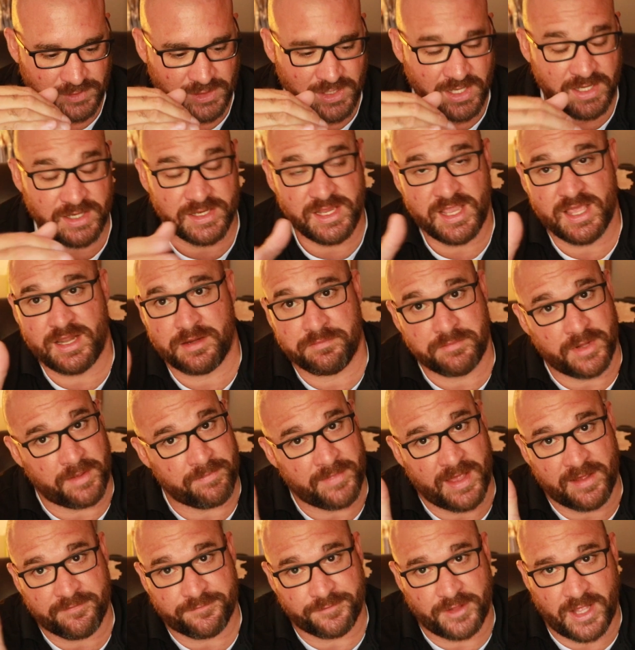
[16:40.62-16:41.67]
And again,
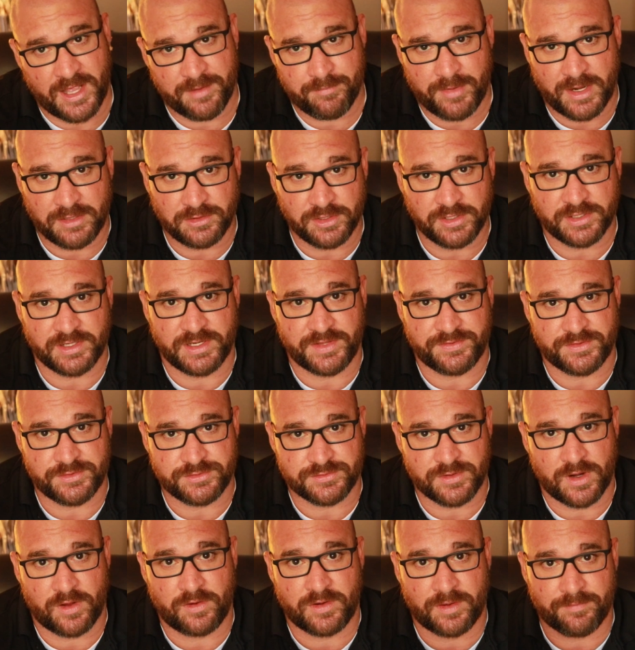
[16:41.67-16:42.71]
I'm not flying by looking at the
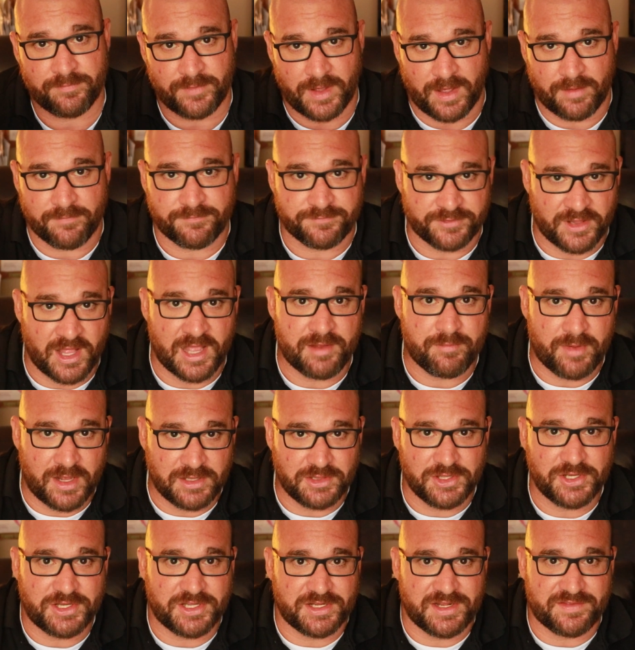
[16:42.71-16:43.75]
drone. I'm flying by
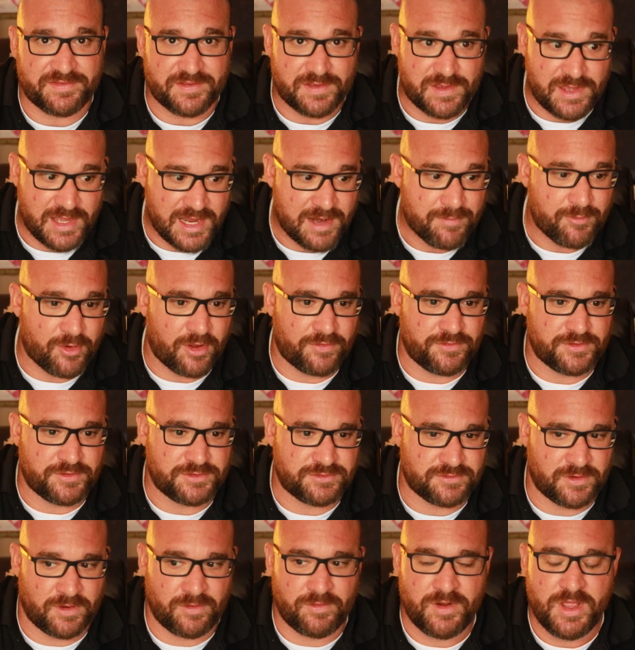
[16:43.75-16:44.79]
looking at the camera on the
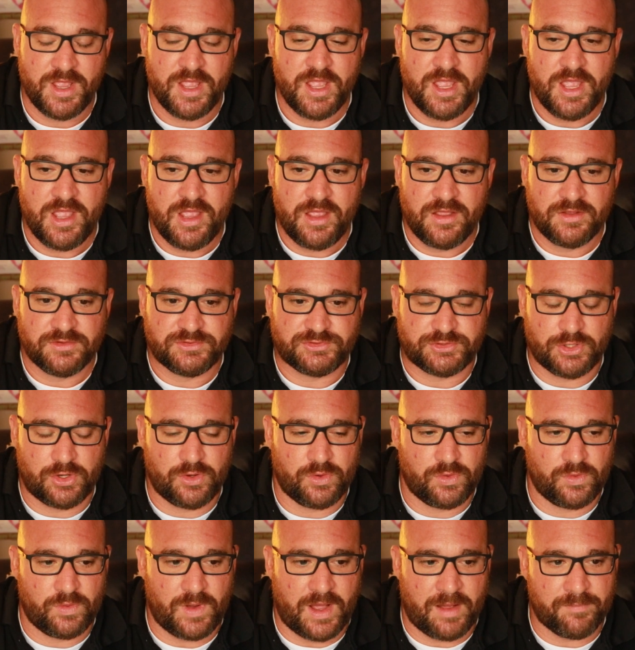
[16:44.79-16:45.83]
drone.
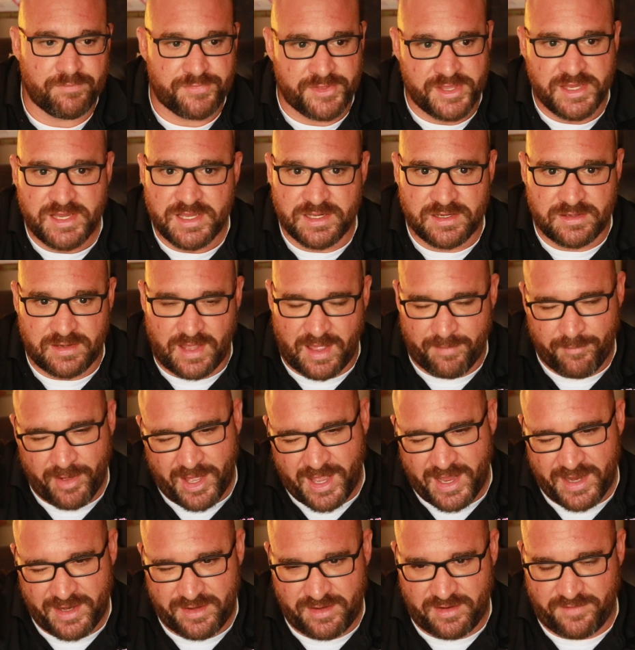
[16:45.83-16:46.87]
So I'm thinking I'm
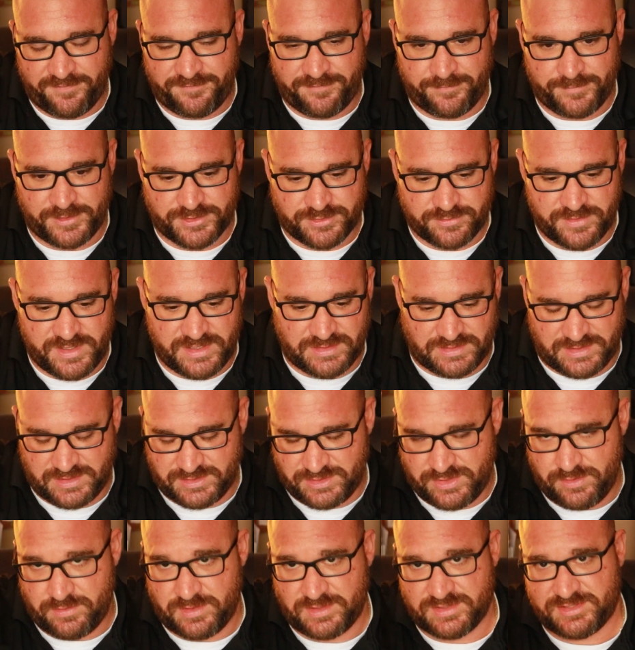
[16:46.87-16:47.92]
high enough from the trees,
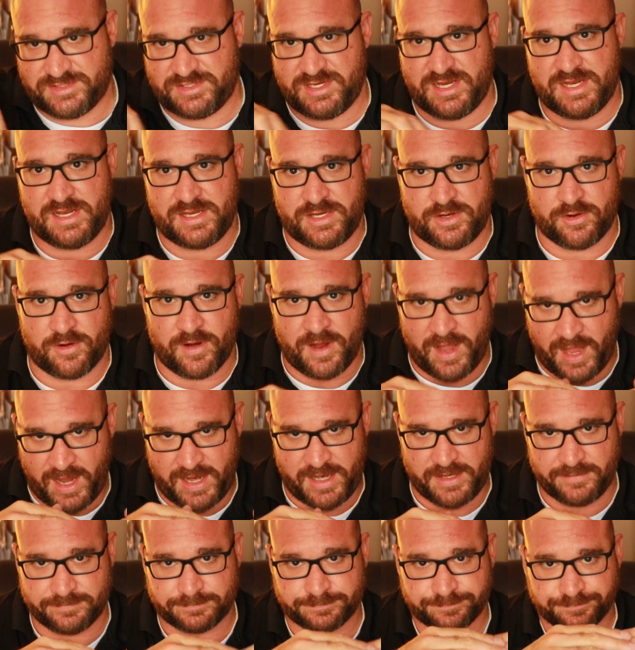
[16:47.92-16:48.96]
because you can see your
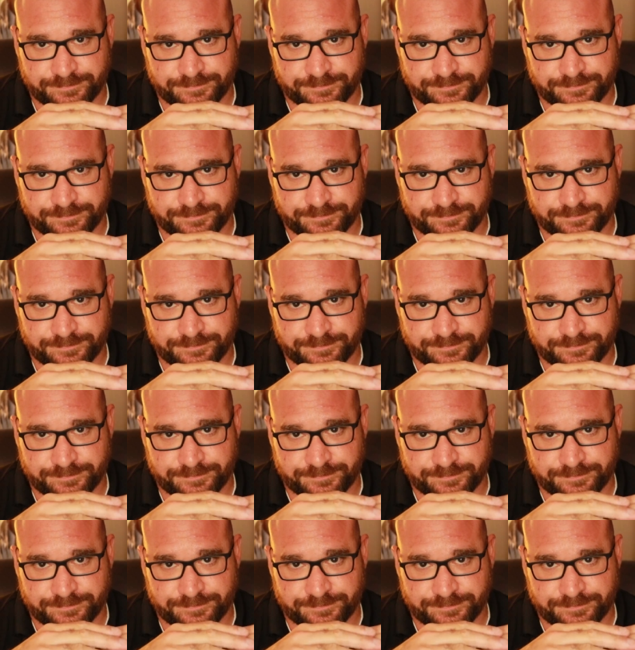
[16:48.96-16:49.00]
height